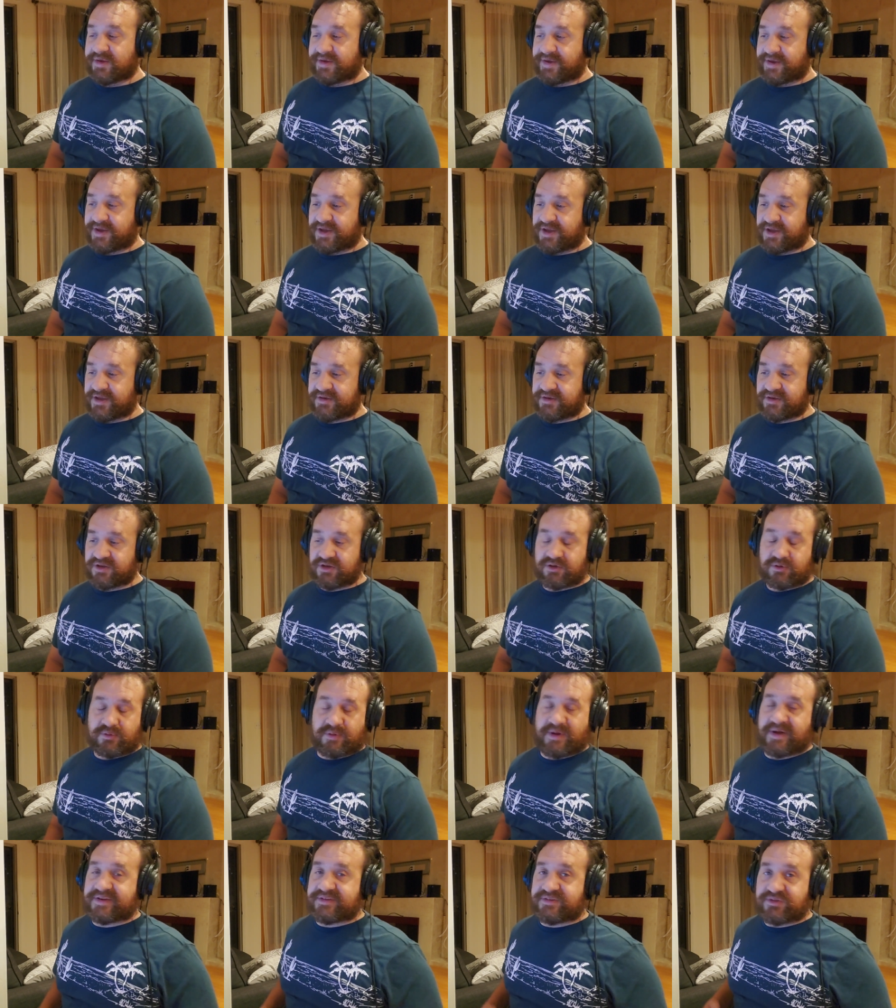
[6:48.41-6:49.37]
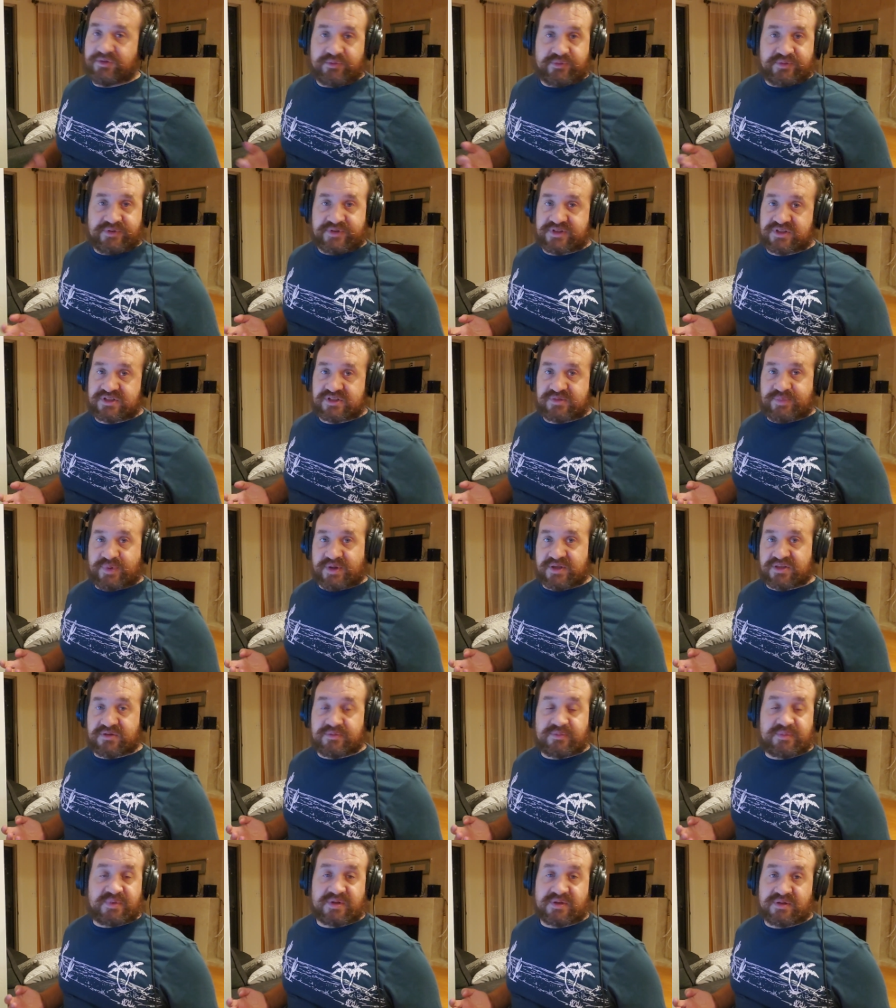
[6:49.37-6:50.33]
And I don't expect
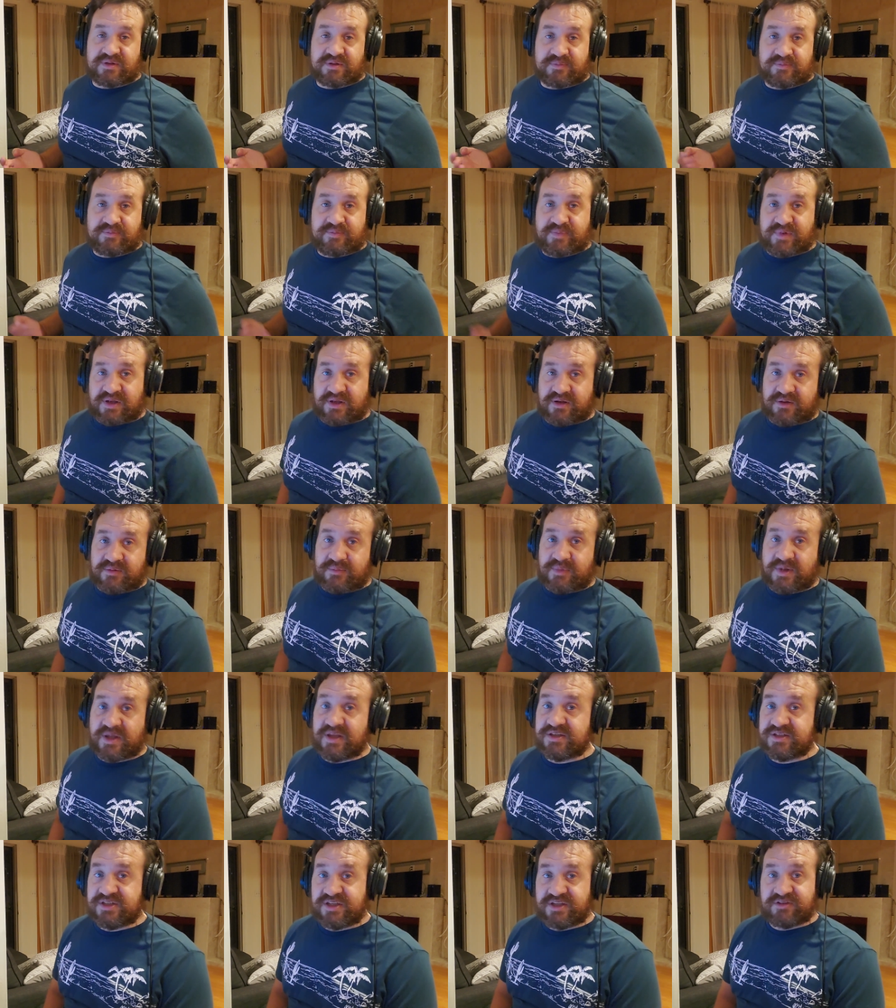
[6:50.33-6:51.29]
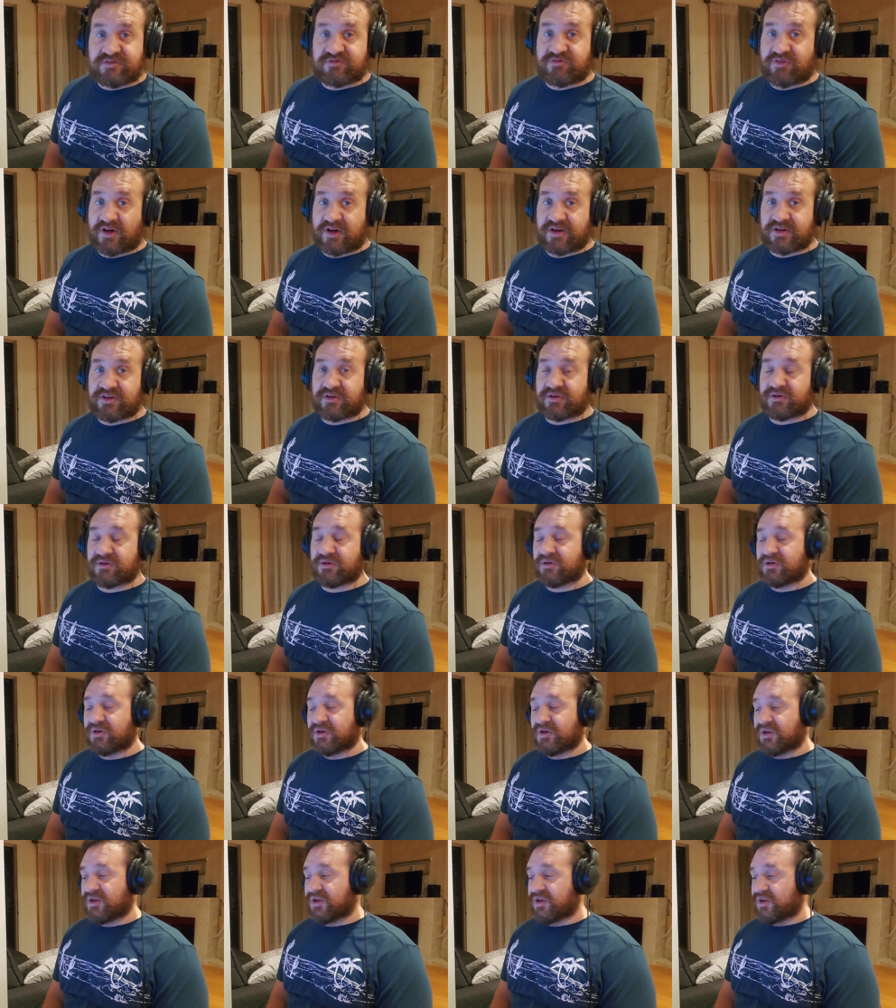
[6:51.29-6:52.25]
to be an amazing fighter,
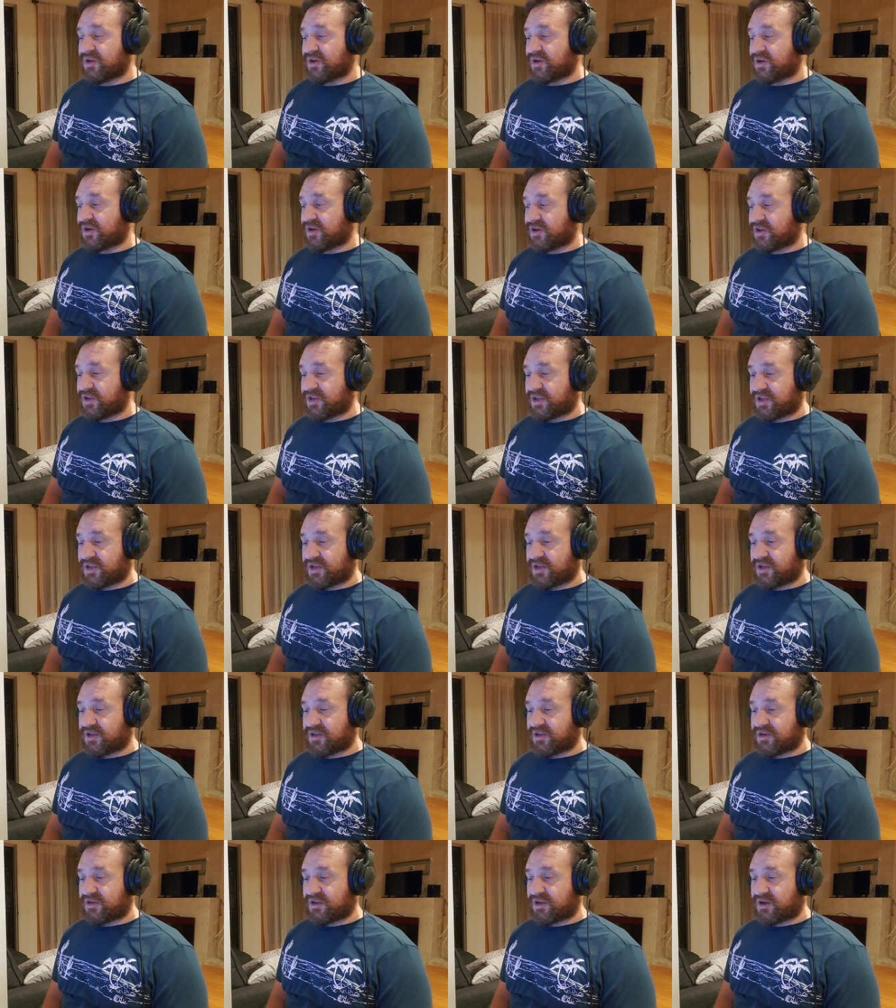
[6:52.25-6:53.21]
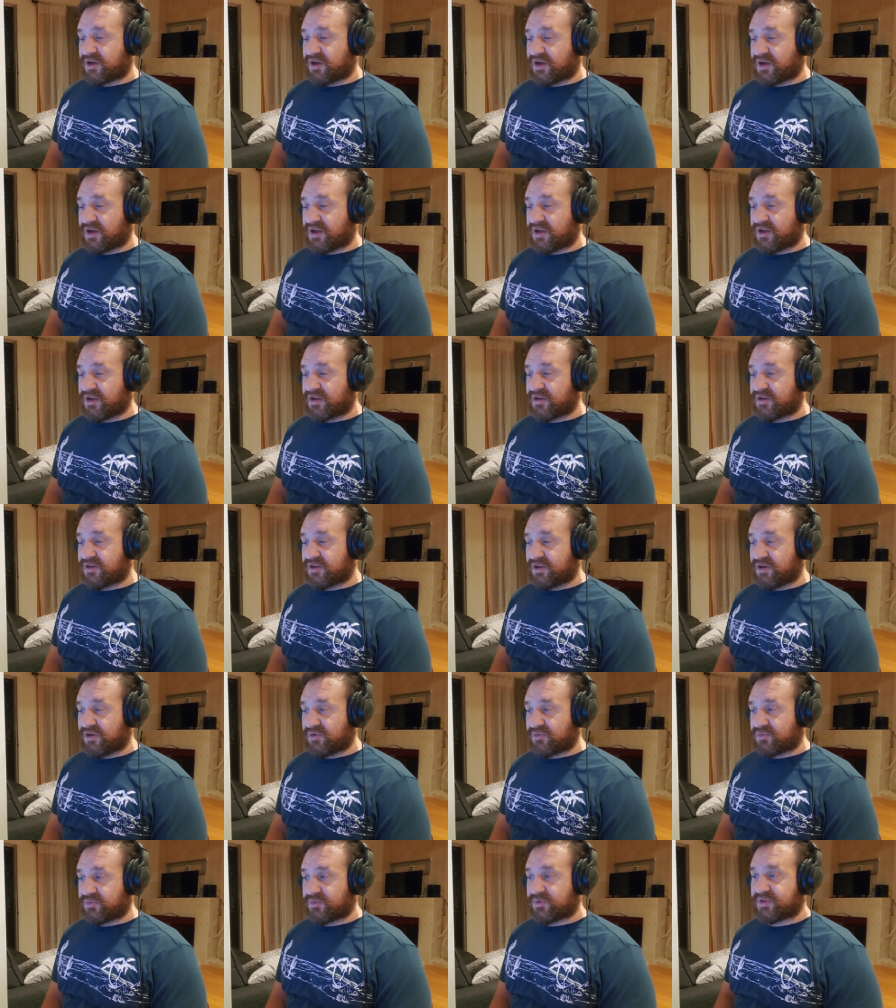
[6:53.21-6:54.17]
and I
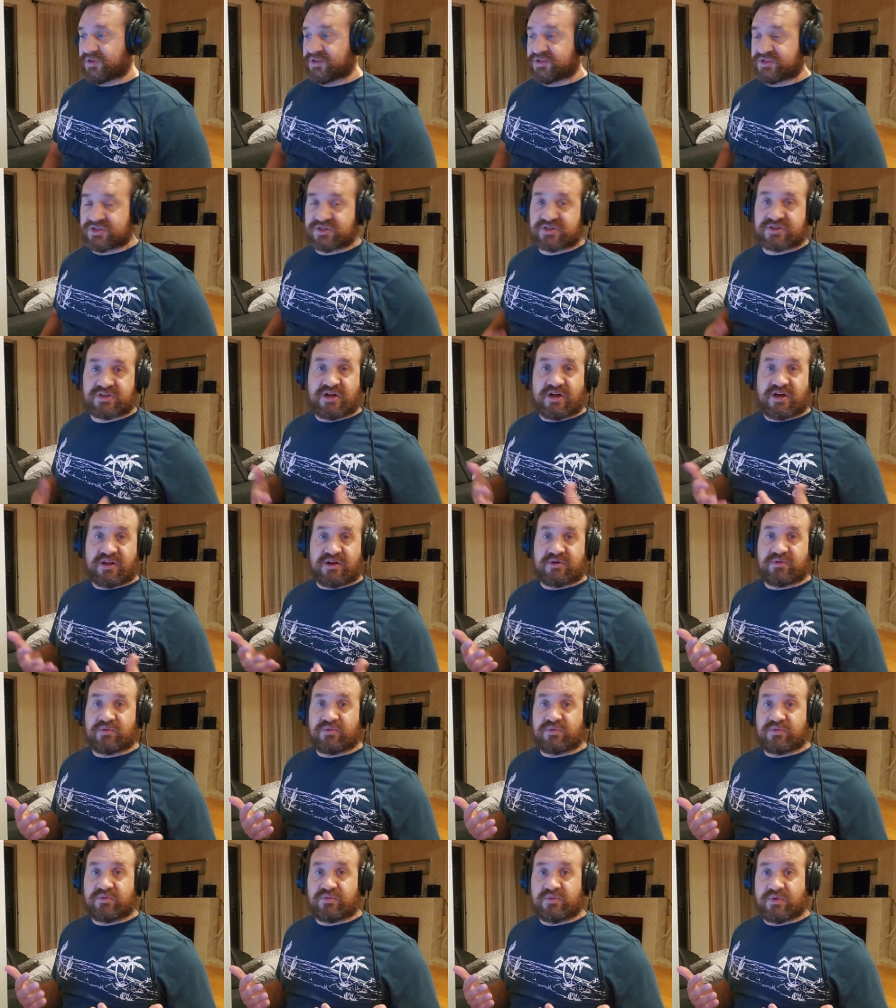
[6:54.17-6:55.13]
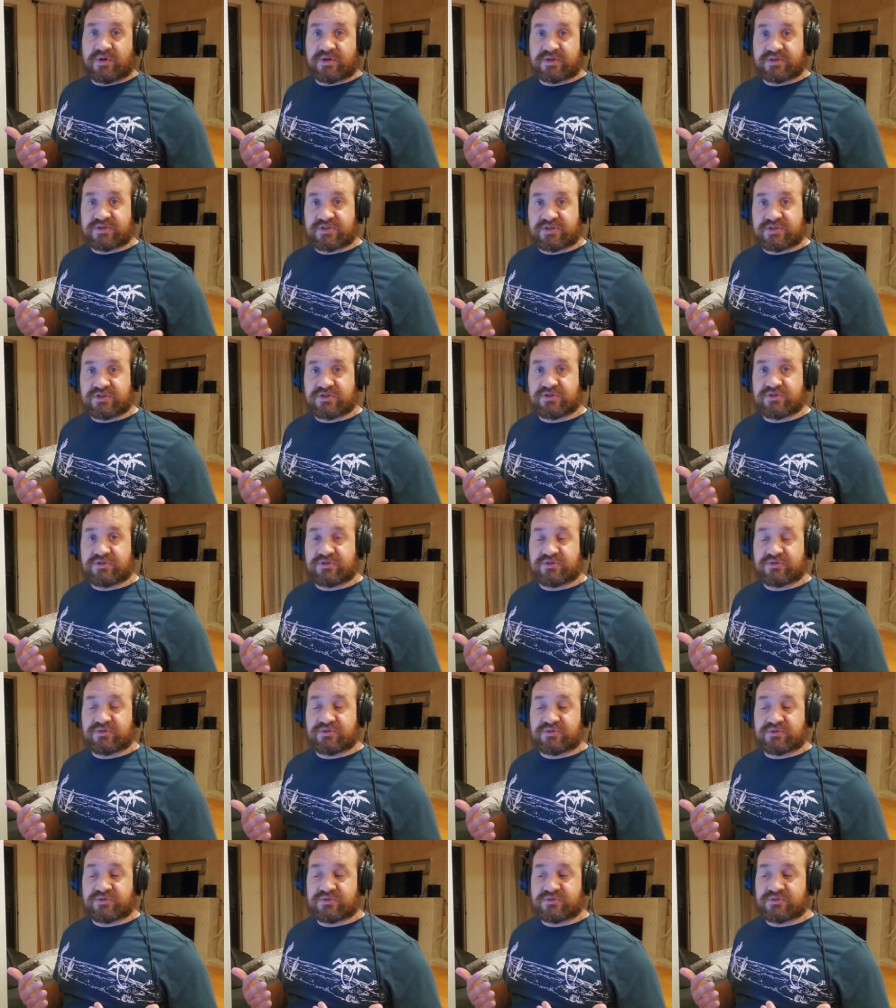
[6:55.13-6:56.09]
really just kind of want
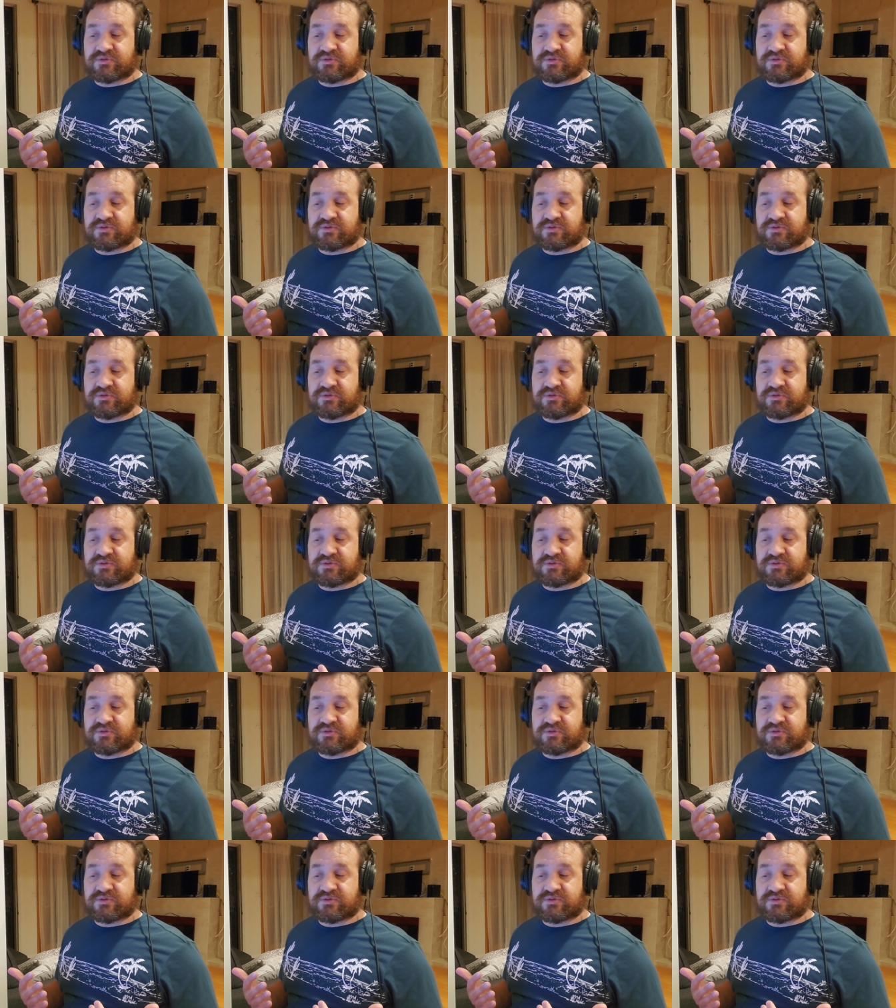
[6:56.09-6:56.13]
to